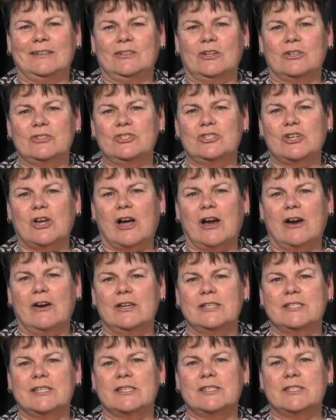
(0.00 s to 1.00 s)
Loddon Shire
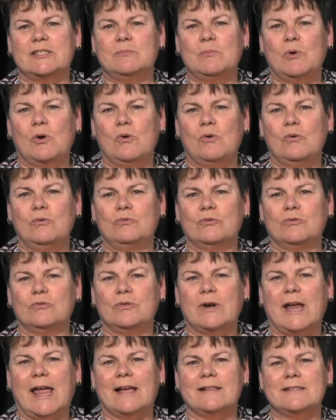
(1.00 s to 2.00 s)
is a small
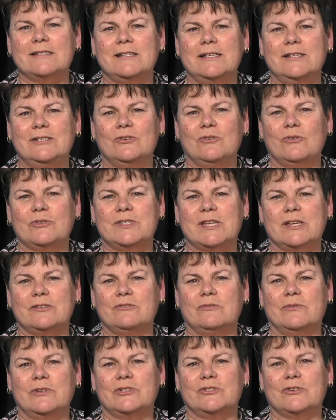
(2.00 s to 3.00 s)
rural council in north
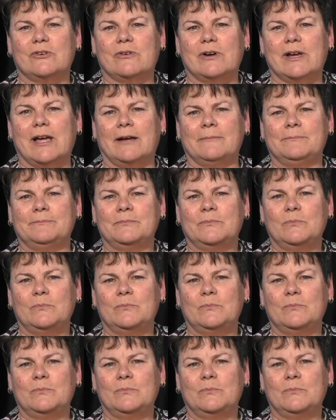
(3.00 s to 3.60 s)
central Victoria.